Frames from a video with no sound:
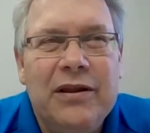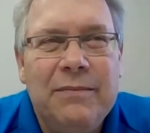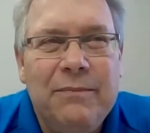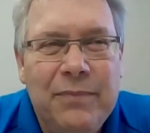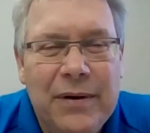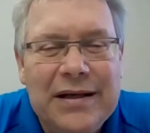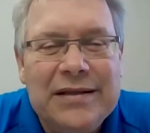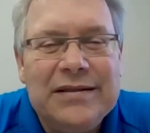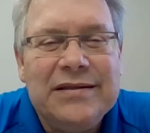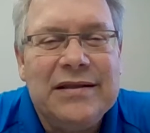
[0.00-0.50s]
the
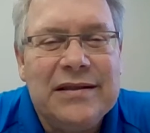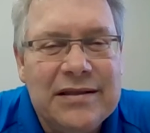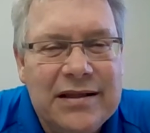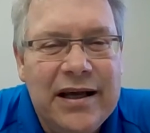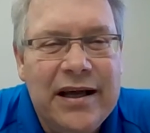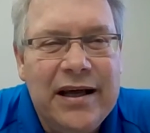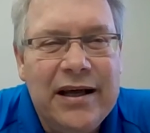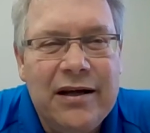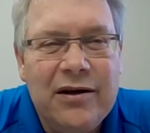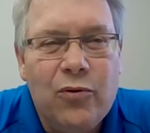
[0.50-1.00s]
basic
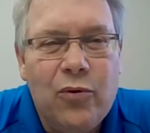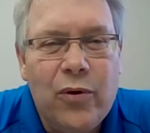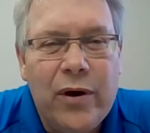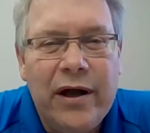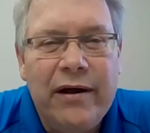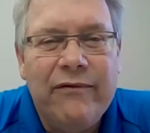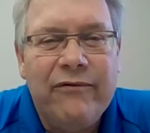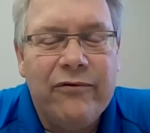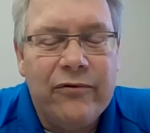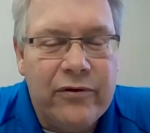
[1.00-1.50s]

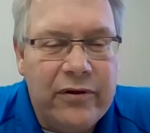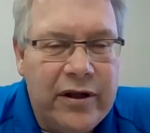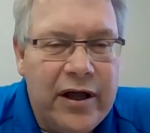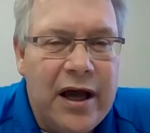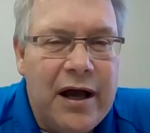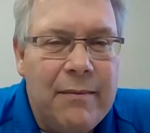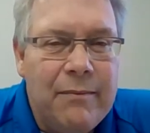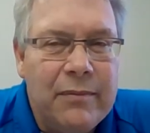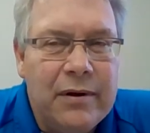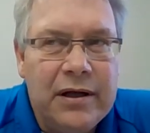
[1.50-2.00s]
takeaway for
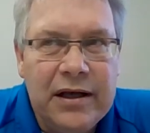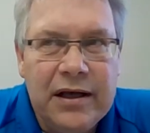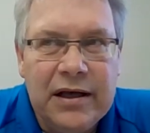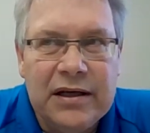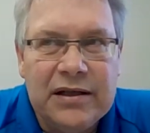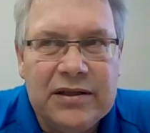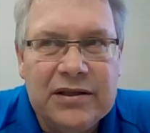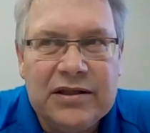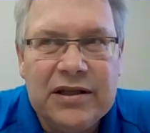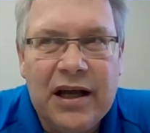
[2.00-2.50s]
them
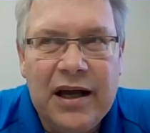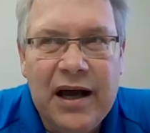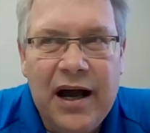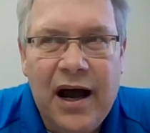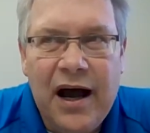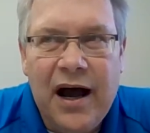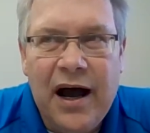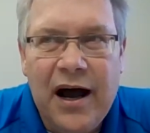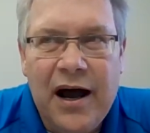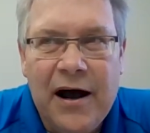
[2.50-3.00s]
is
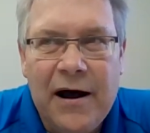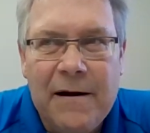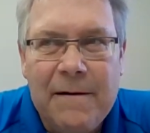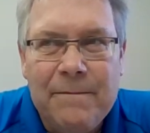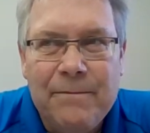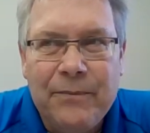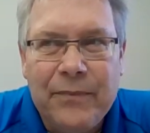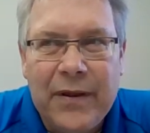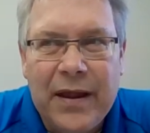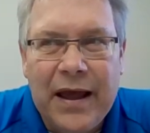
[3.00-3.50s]

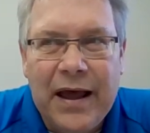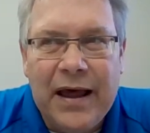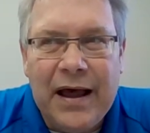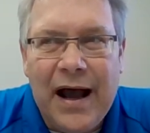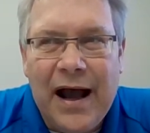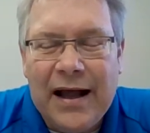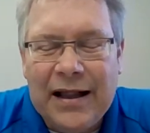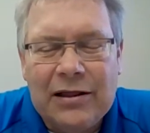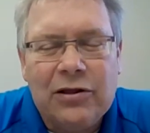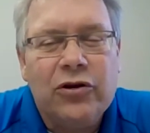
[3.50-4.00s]
uh,
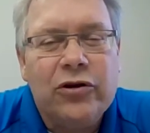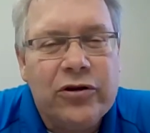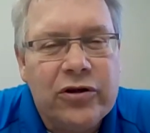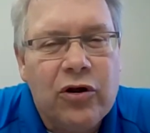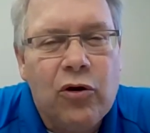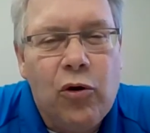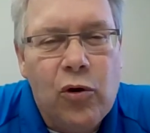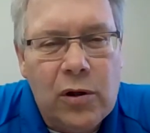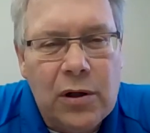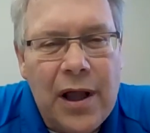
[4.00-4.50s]
I
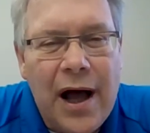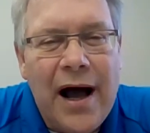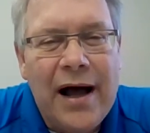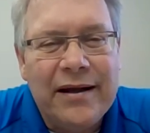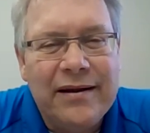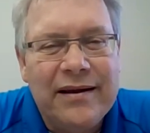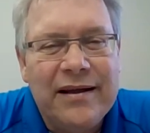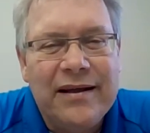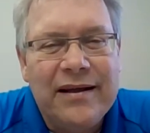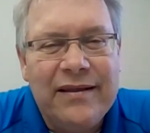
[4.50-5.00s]
learned a whole
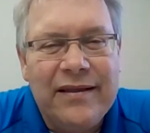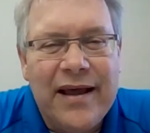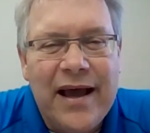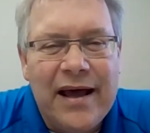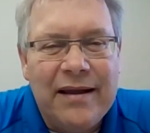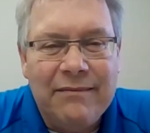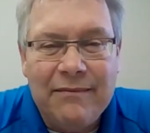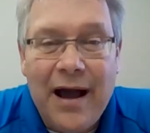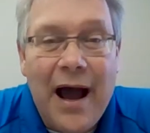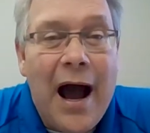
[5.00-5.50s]
lot in
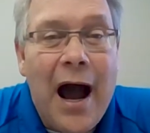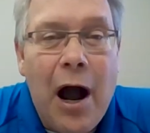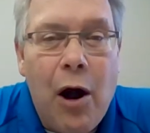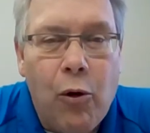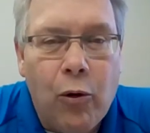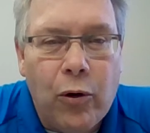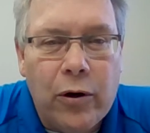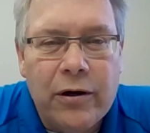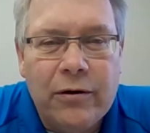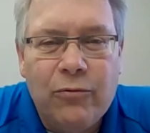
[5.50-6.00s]
that
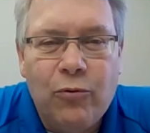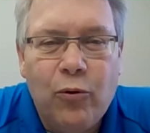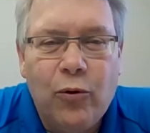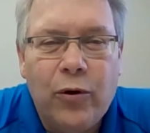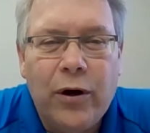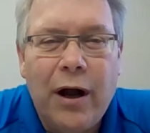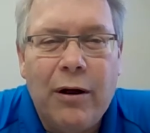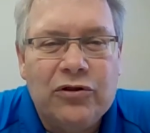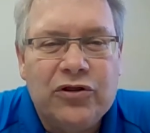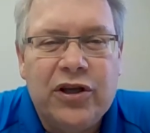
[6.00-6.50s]
hour
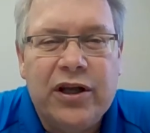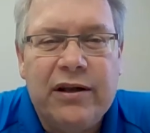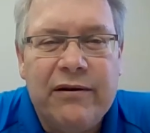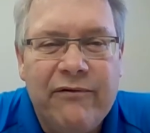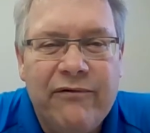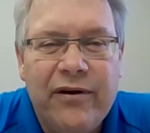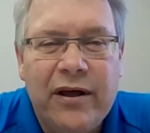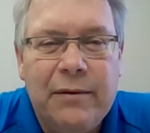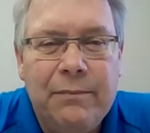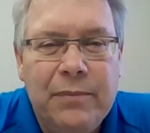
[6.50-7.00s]
where I was getting
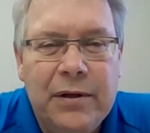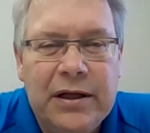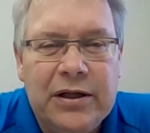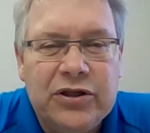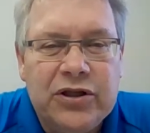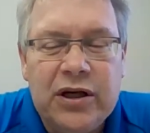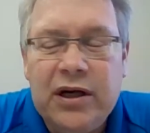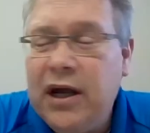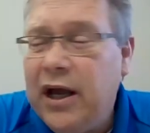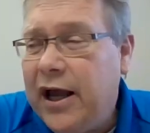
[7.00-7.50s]
fed
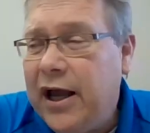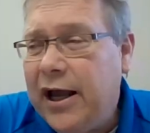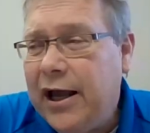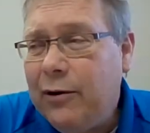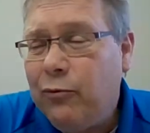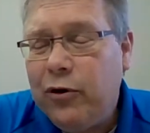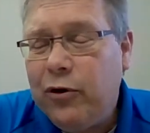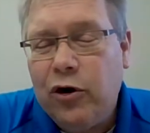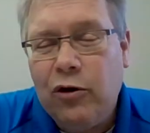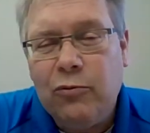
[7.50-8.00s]
pizza.
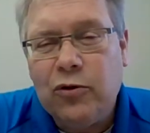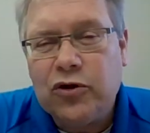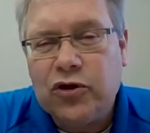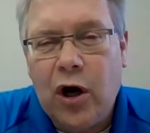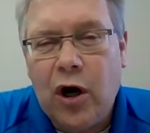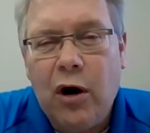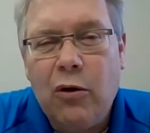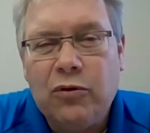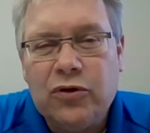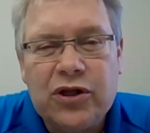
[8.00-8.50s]
And we almost
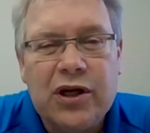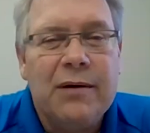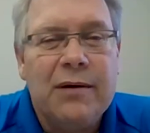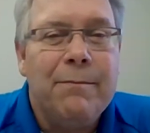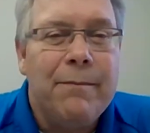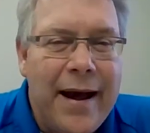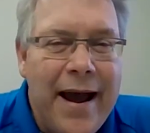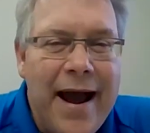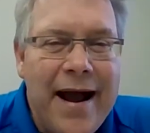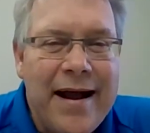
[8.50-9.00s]
always
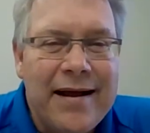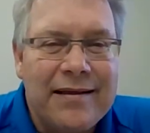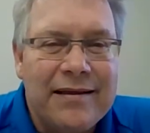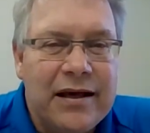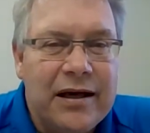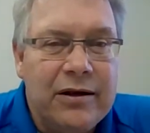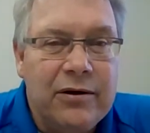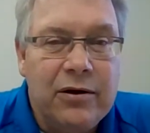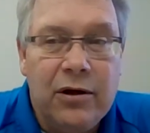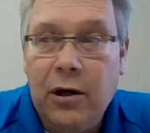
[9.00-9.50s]
come back
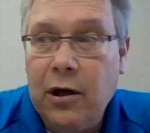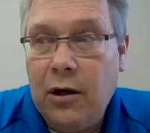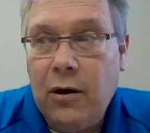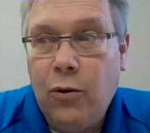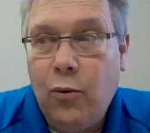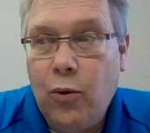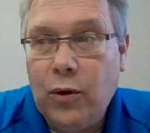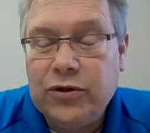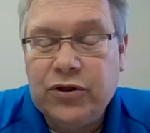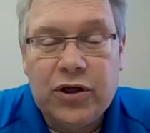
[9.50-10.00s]
then
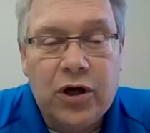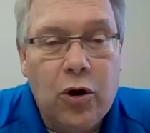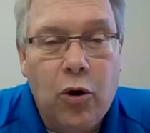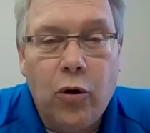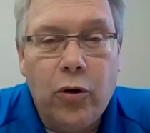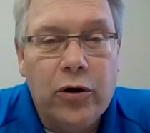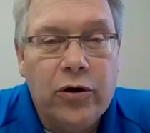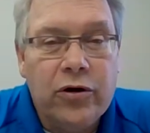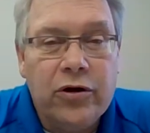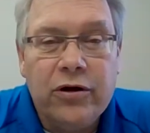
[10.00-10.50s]
once a
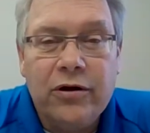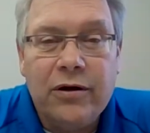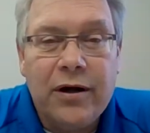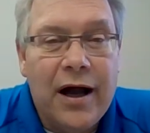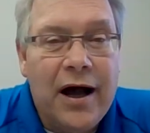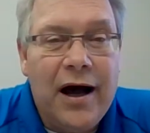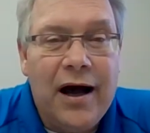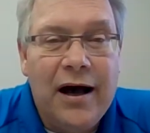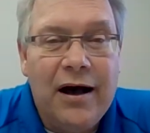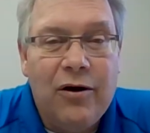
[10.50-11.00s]
quarter
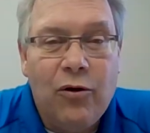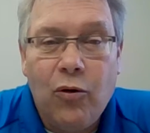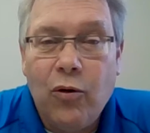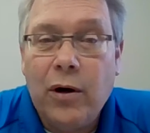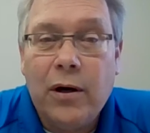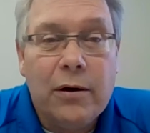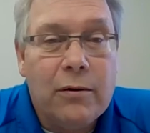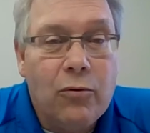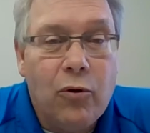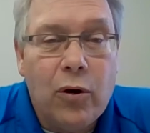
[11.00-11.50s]
uh,
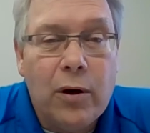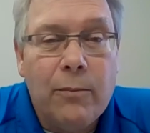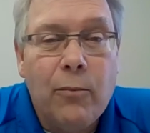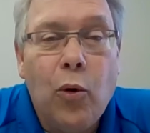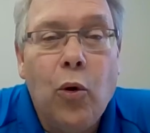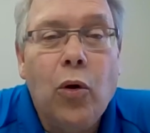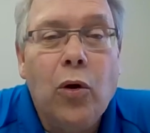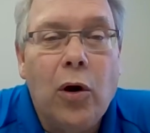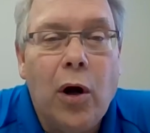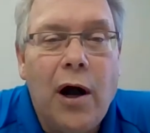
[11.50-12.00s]
or, or
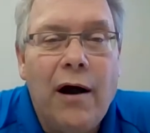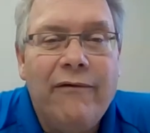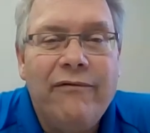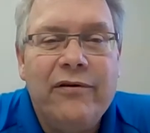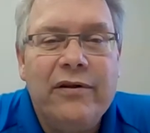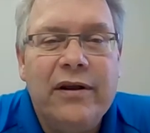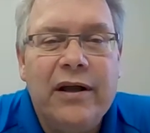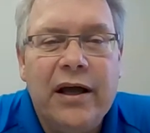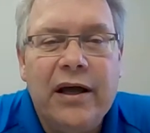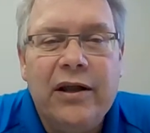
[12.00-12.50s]
more
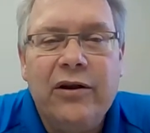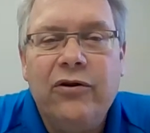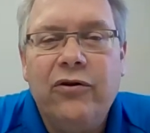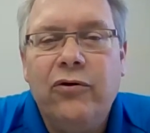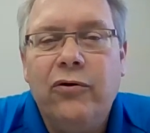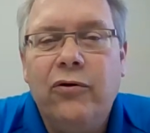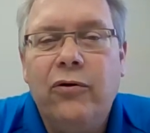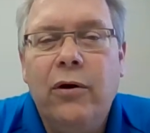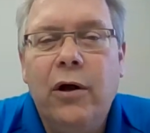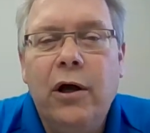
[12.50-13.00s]
often and
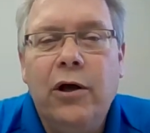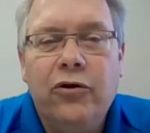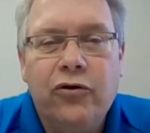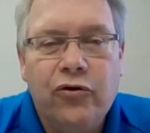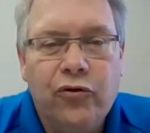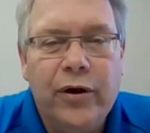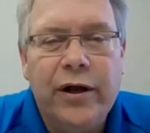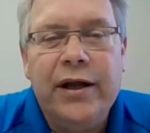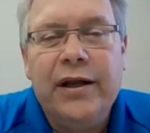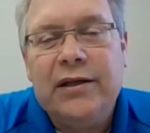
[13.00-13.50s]
do
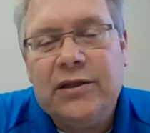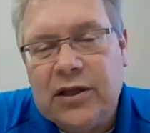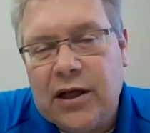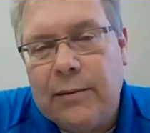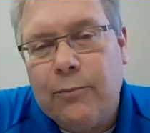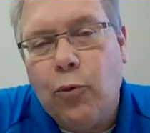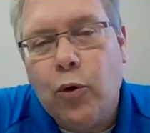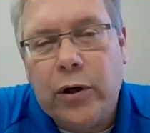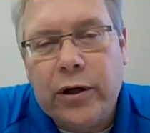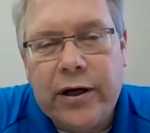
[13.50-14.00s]
trainings
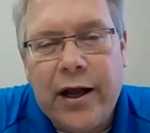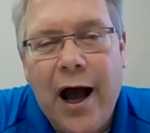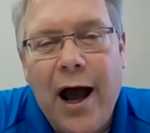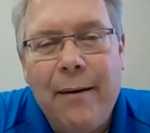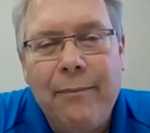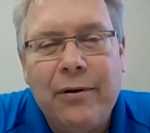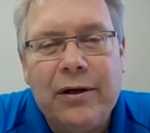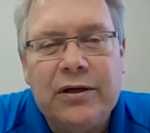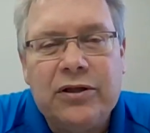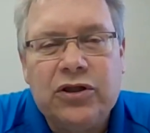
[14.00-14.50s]
on more
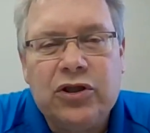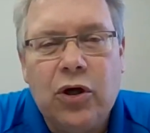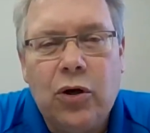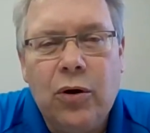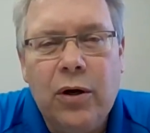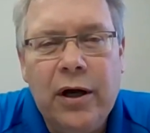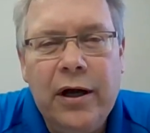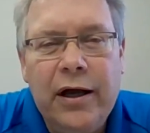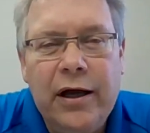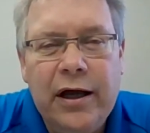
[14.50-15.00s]
topics.
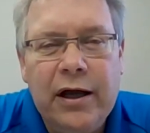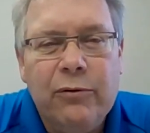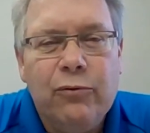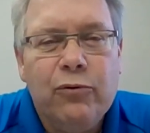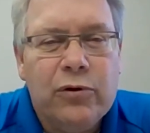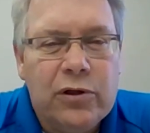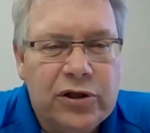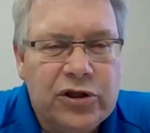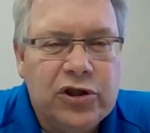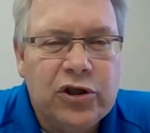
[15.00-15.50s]
So it
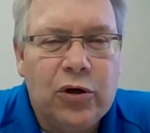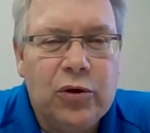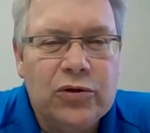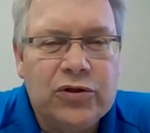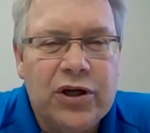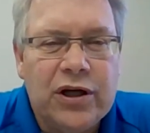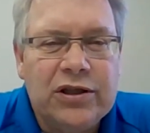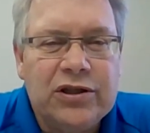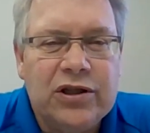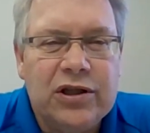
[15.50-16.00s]
really
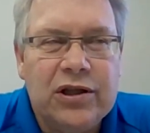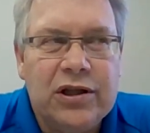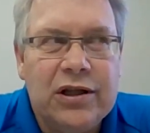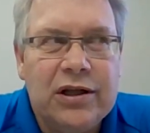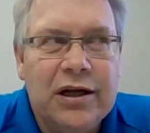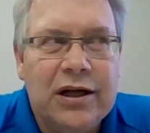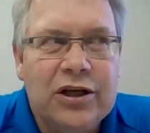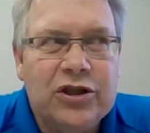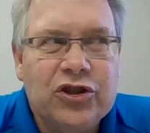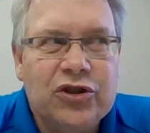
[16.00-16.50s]
shows us that
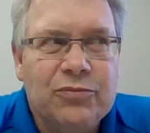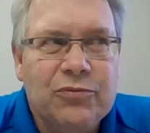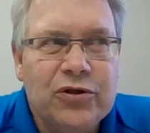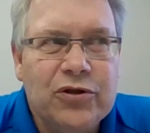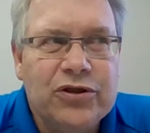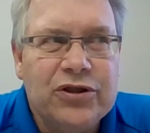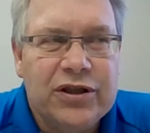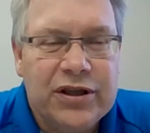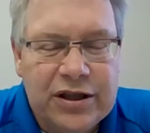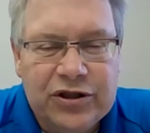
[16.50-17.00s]
the
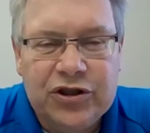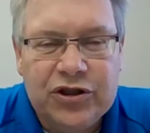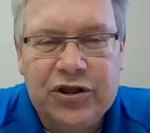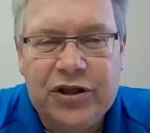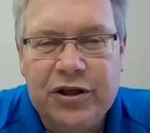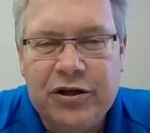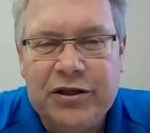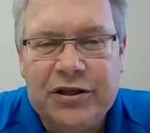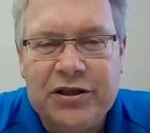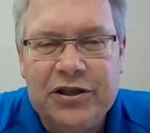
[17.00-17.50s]
customer's
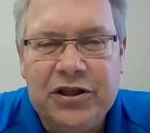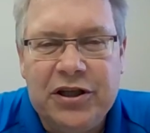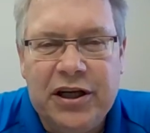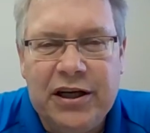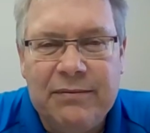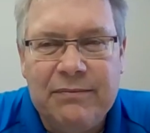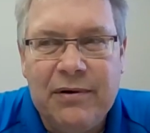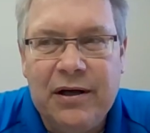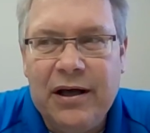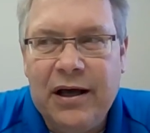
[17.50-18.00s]
engineering
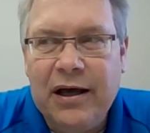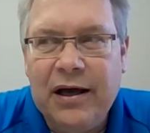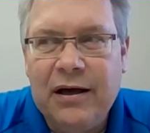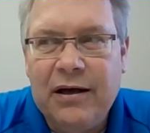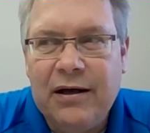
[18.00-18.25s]
team